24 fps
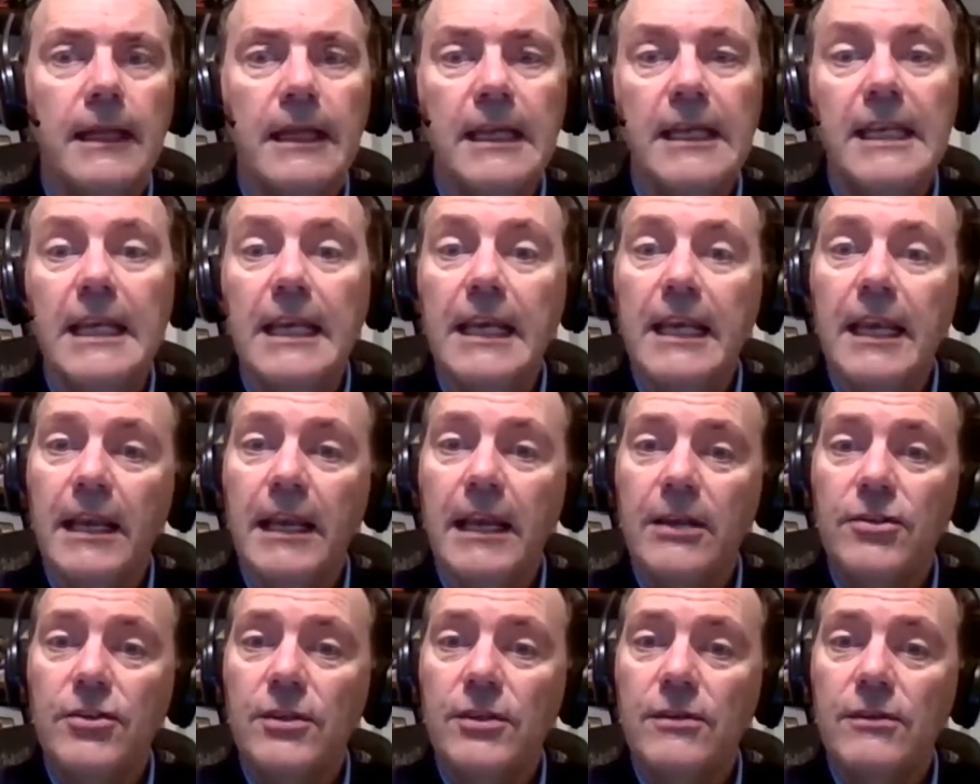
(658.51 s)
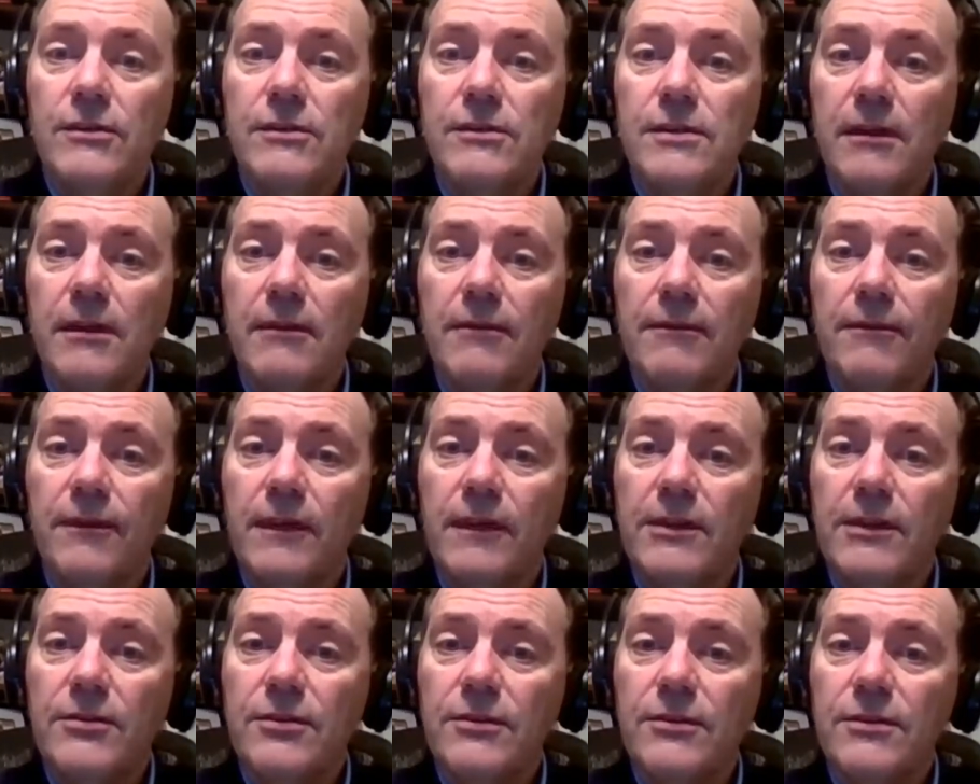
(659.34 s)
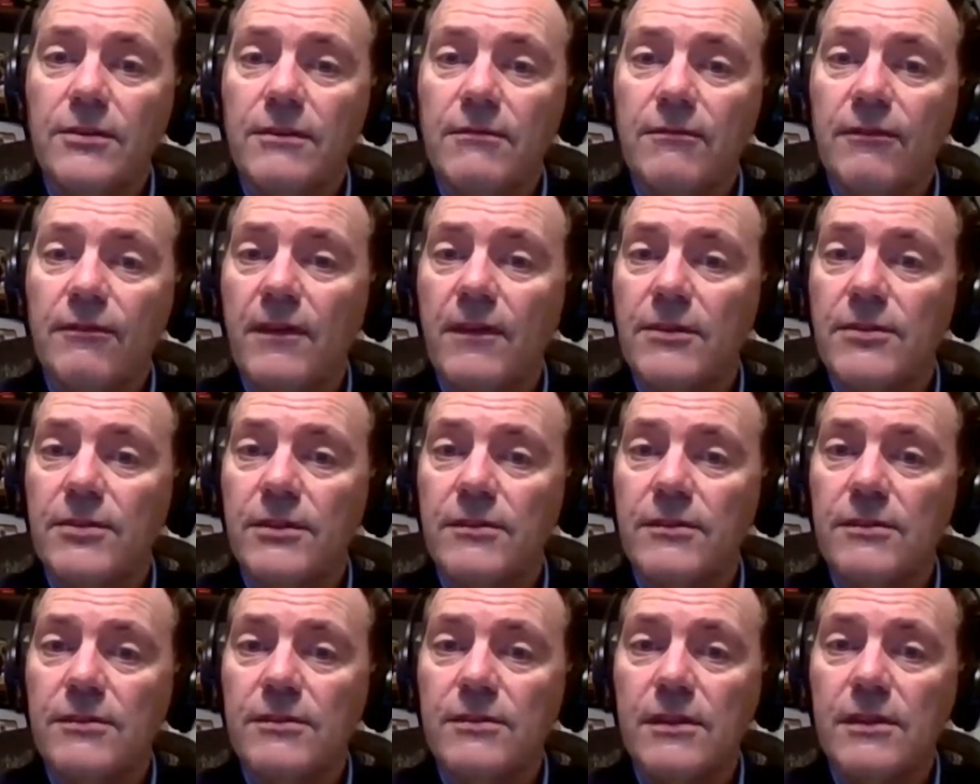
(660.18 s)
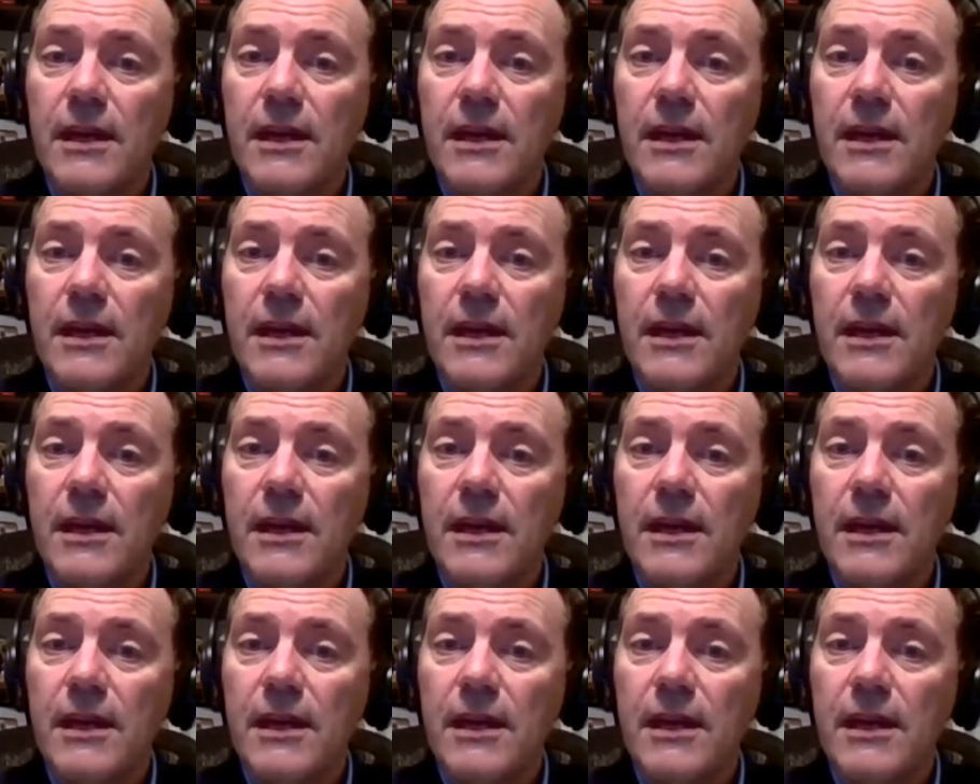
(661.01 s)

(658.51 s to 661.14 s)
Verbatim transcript: indications of features and functions